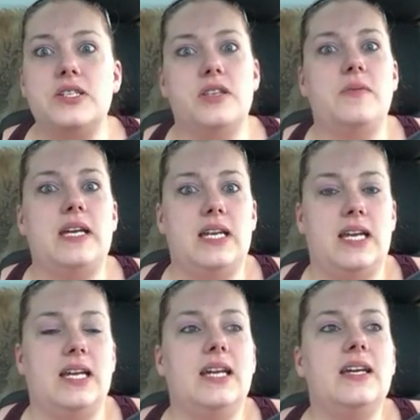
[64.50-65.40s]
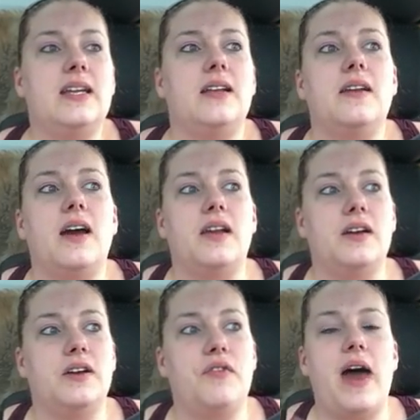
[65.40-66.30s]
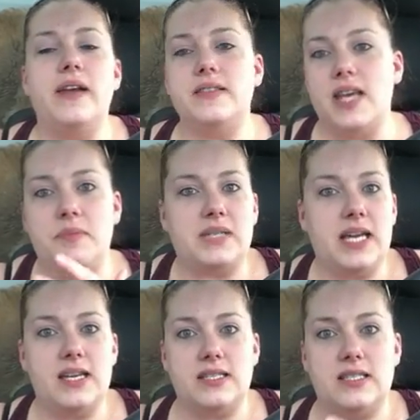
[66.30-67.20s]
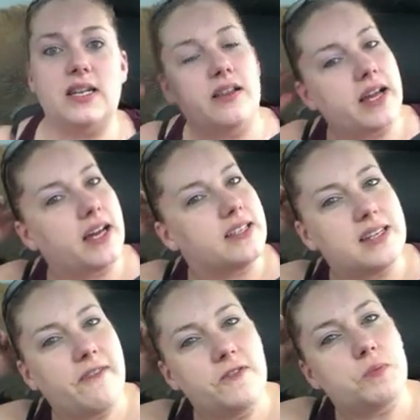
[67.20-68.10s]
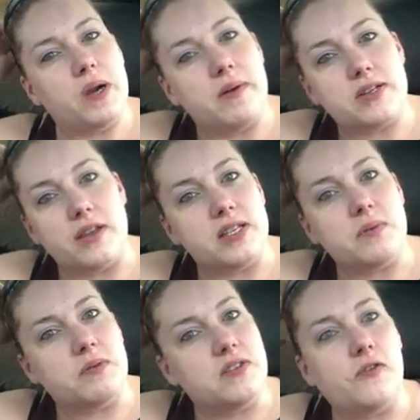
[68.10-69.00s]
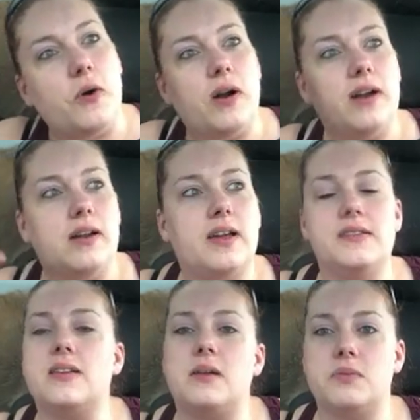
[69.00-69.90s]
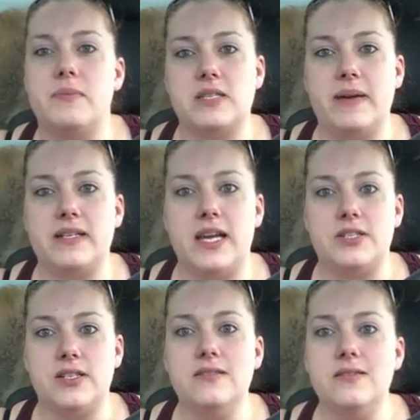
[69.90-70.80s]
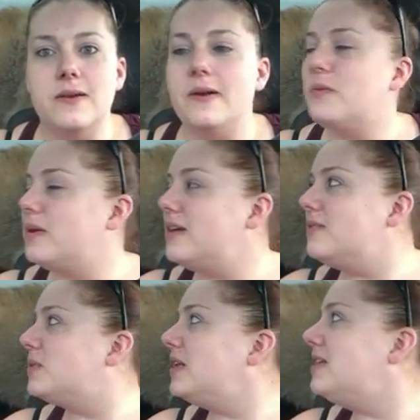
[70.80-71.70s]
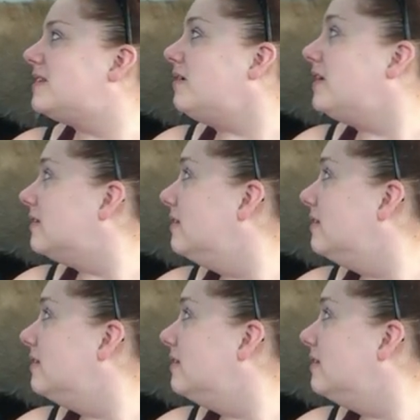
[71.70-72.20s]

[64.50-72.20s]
that we needed and kind of how to set up dates and all that kind of stuff was pretty much all this one was for, and kind of set up some expectations. What are you doing?